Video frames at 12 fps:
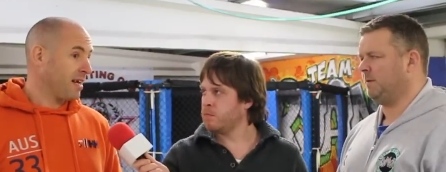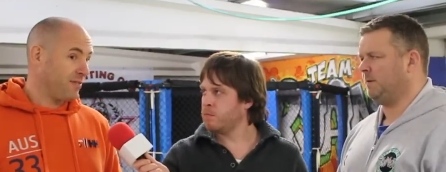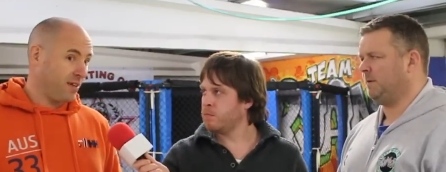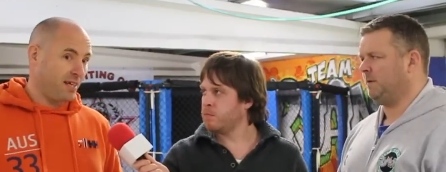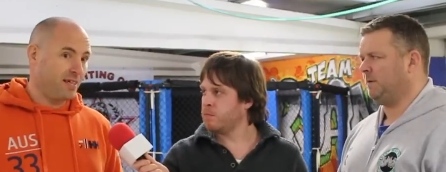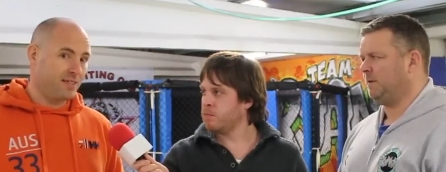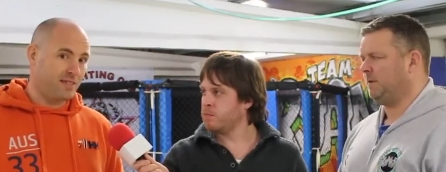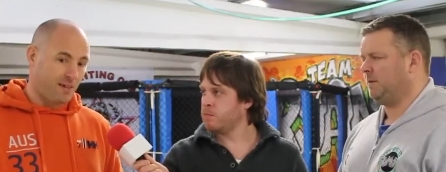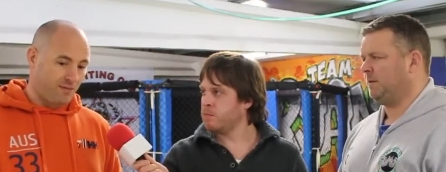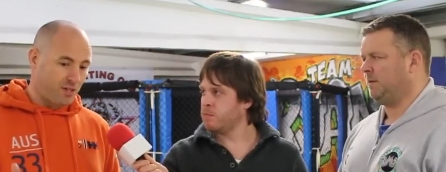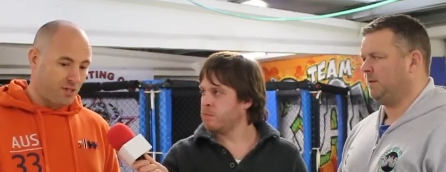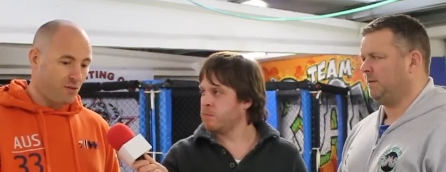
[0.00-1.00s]
Speaker 1: if it is,
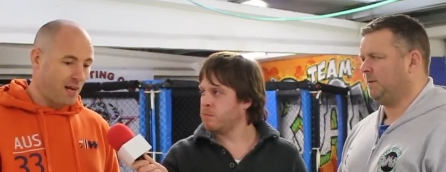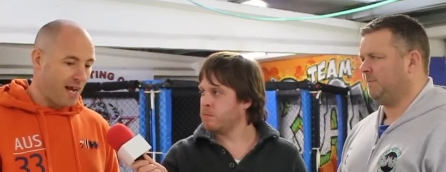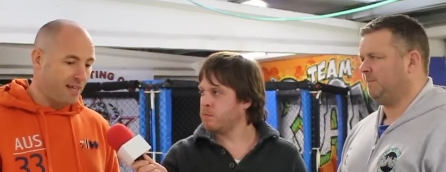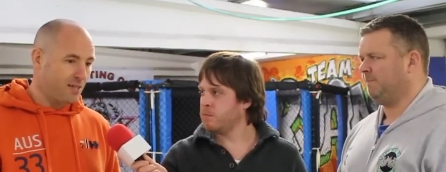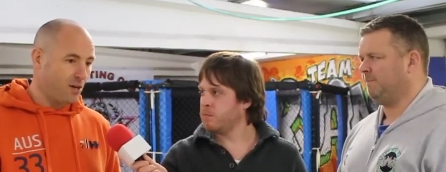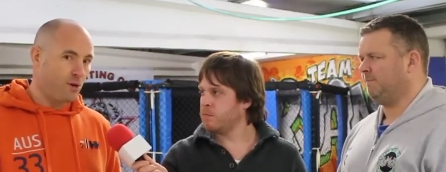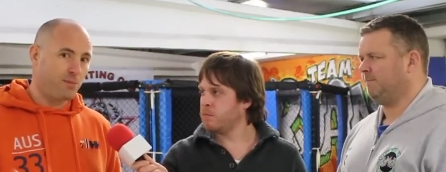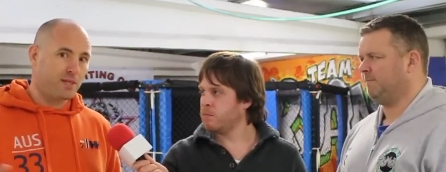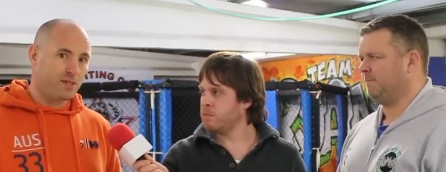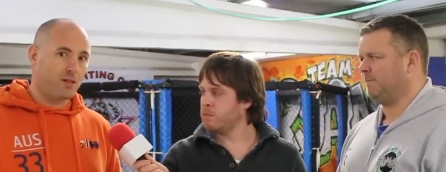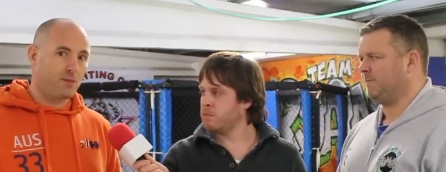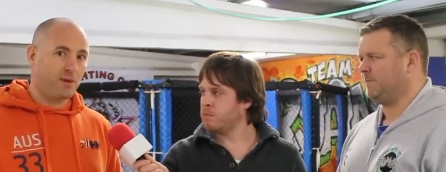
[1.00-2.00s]
if the two lads are hoping
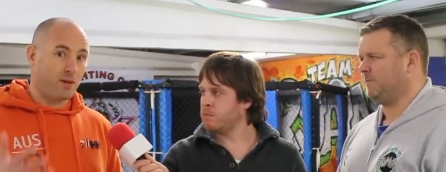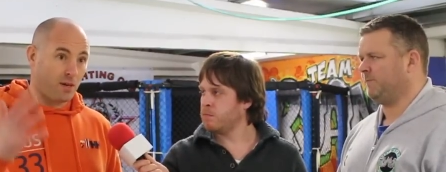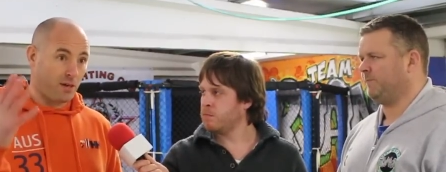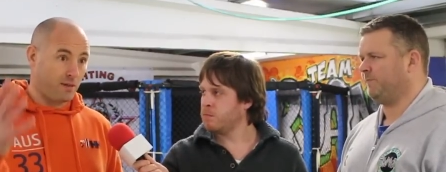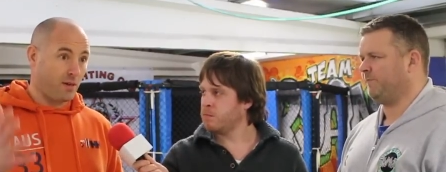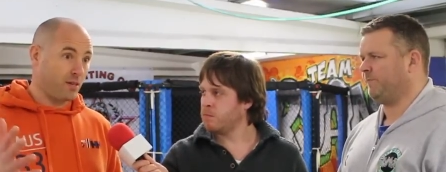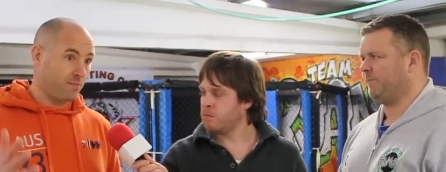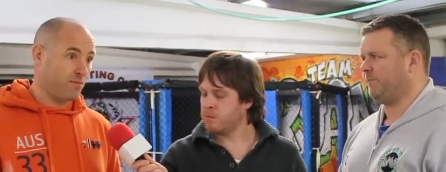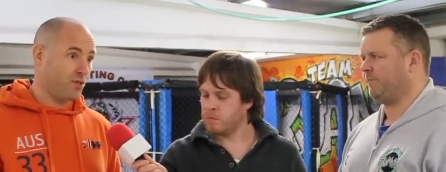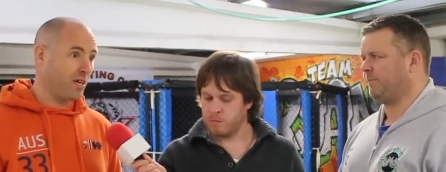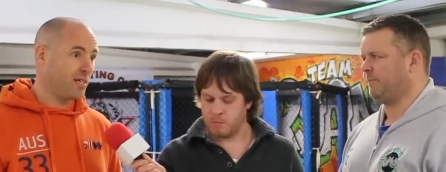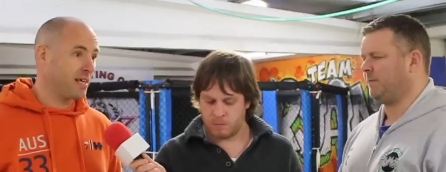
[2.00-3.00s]
it's going to be or are
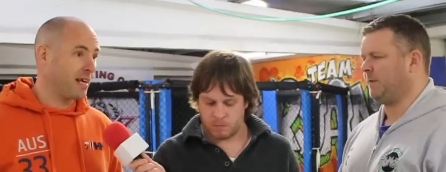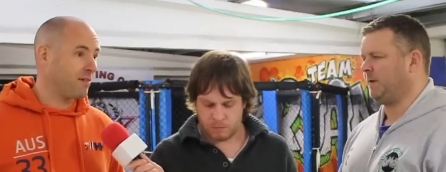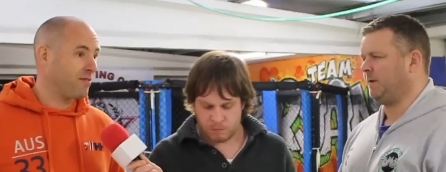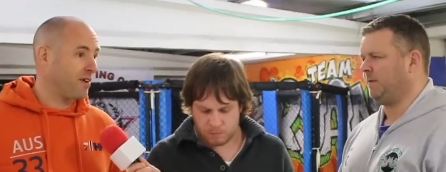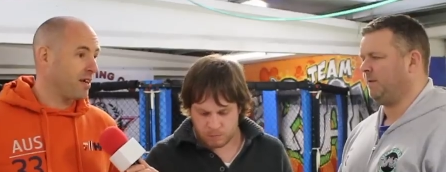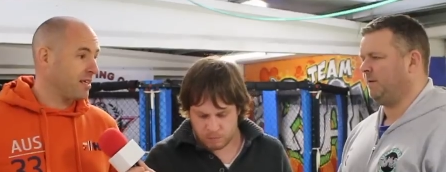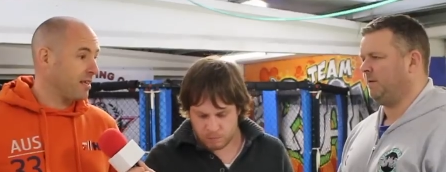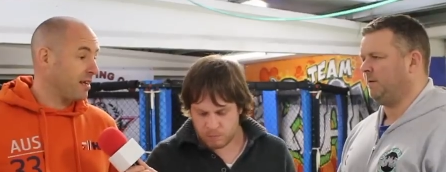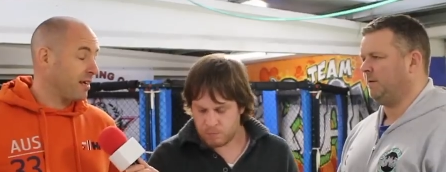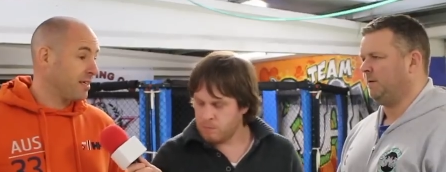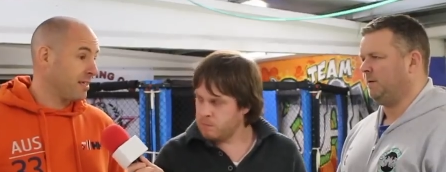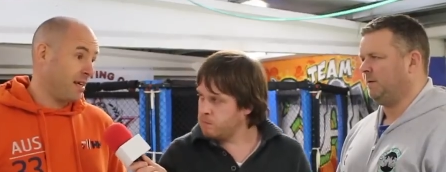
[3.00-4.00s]
trying to get a fight of the
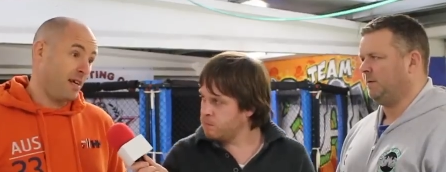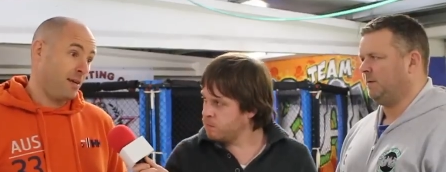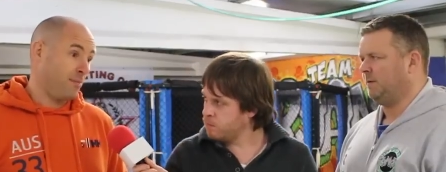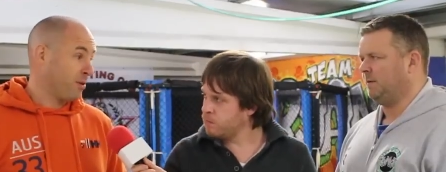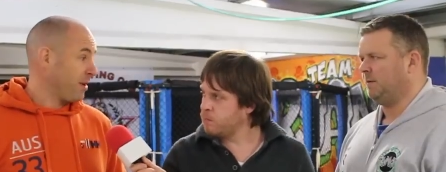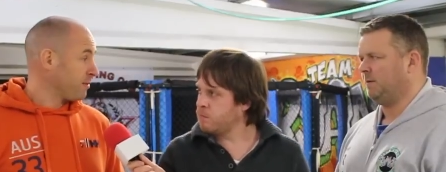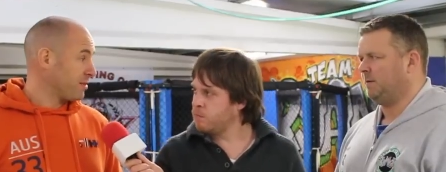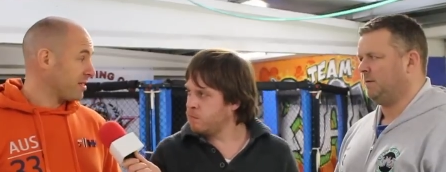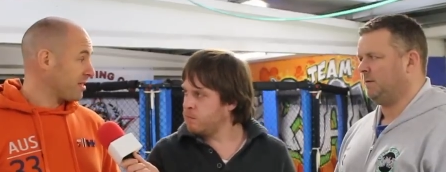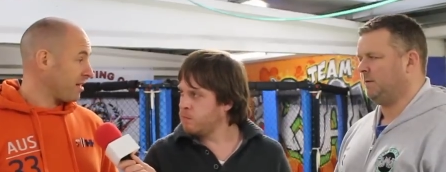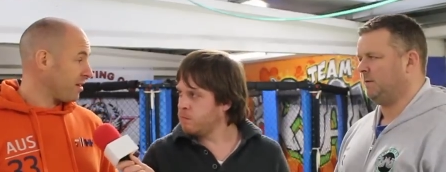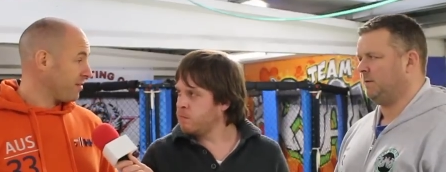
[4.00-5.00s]
night, it'd be a great one to
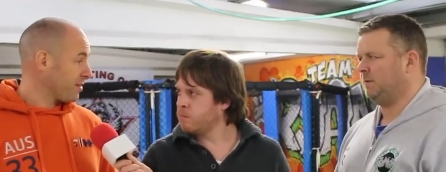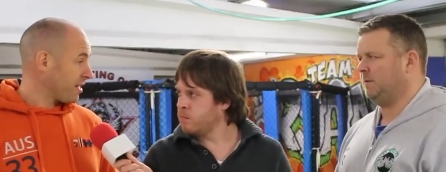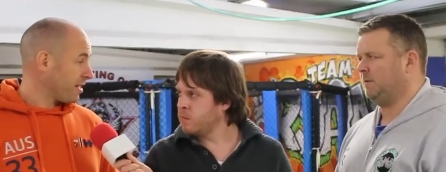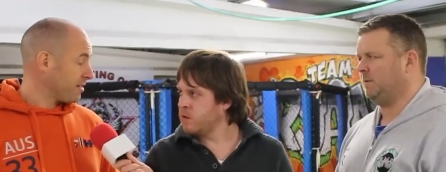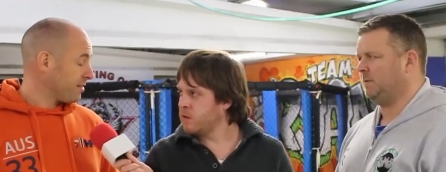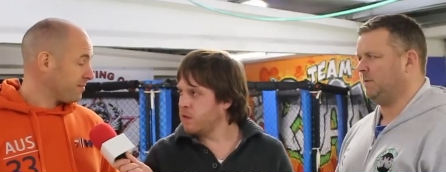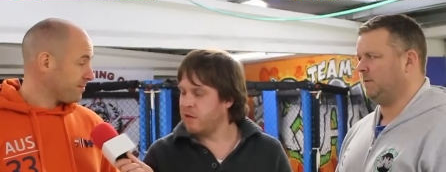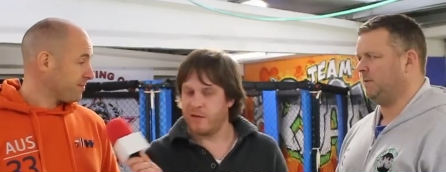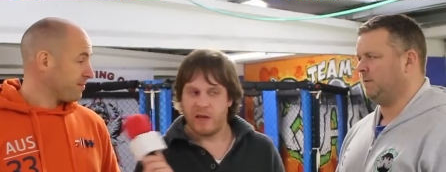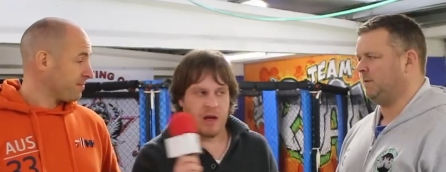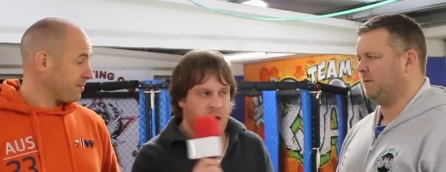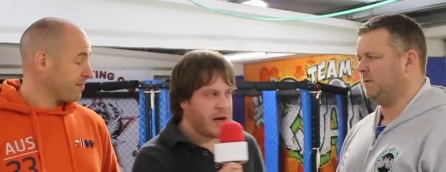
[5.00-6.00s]
start off the card.
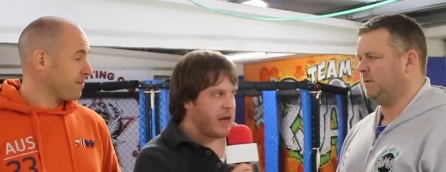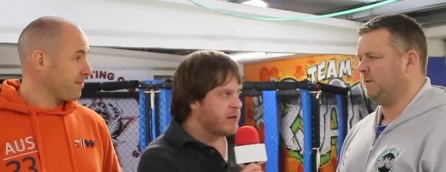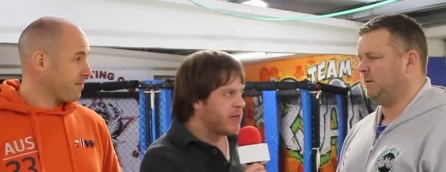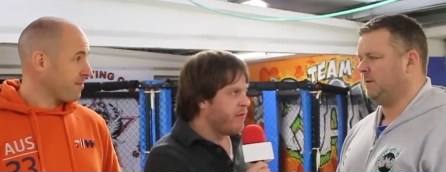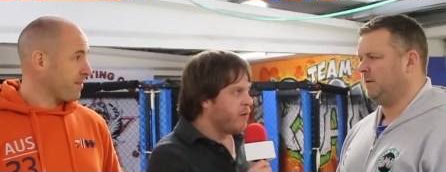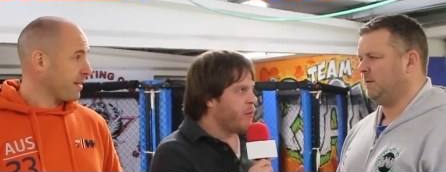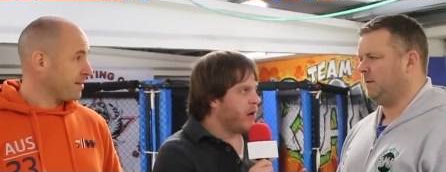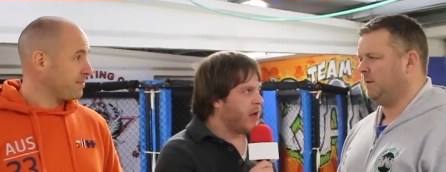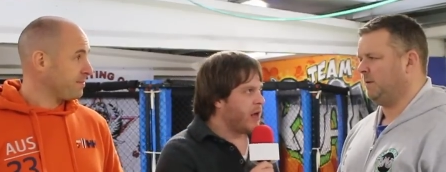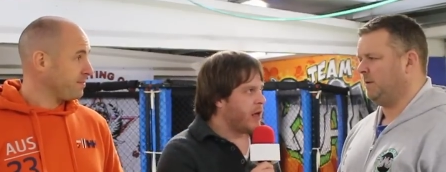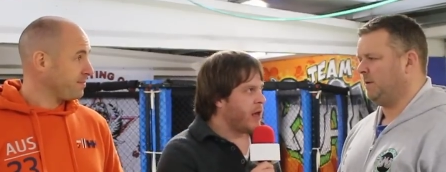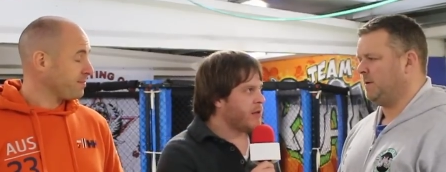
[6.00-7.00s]
Definitely.
Speaker 2: And how's everything with
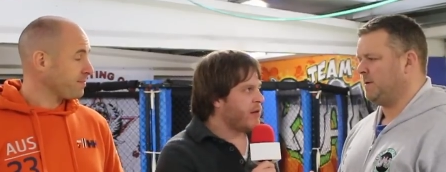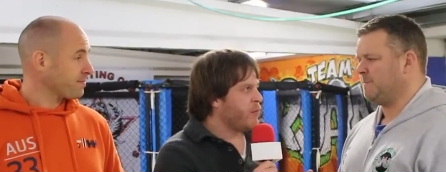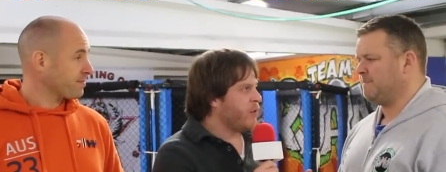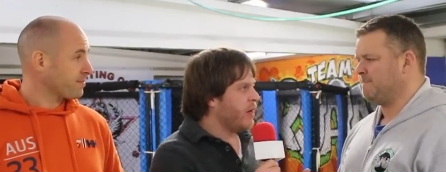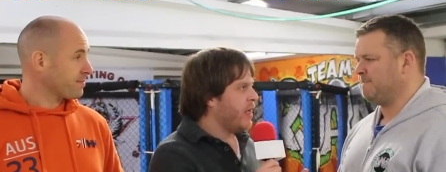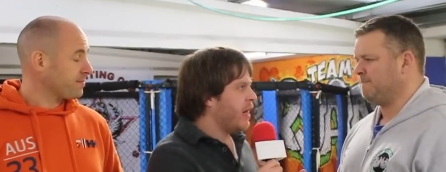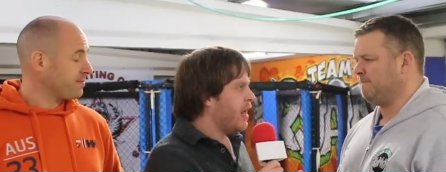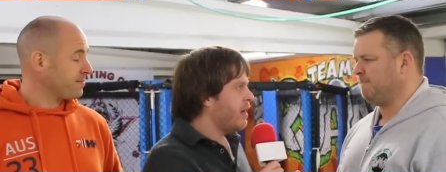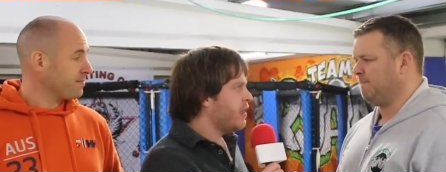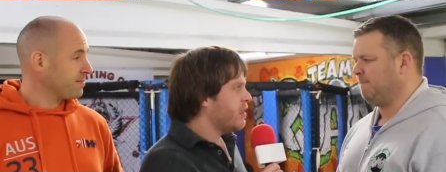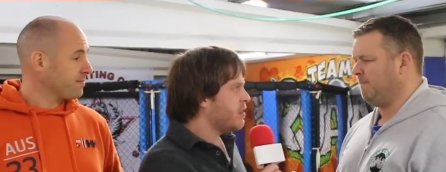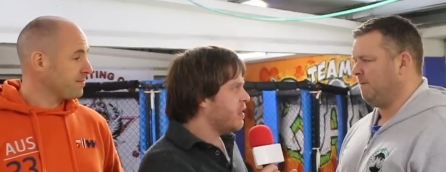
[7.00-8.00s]
uh, how's everything with Neil
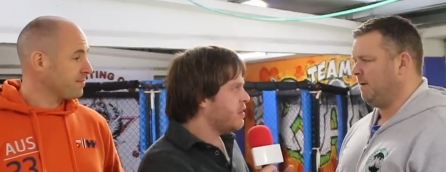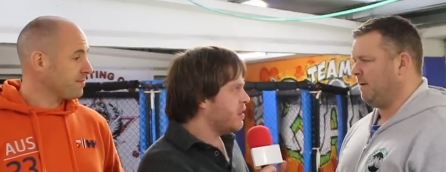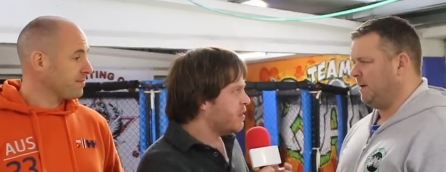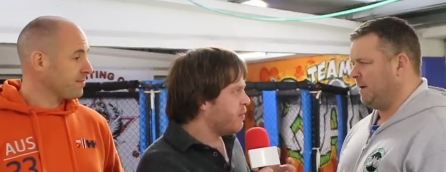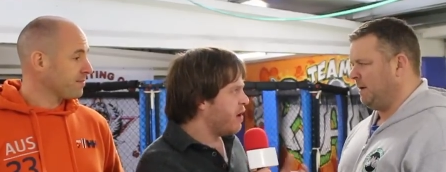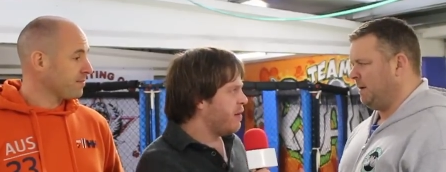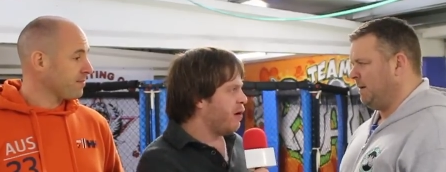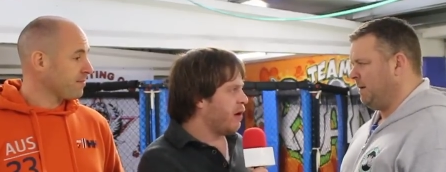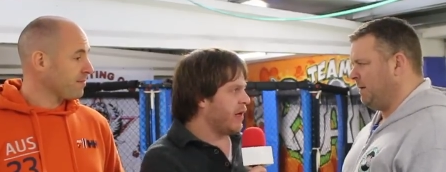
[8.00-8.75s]
Andy? Is, is, is the ray ball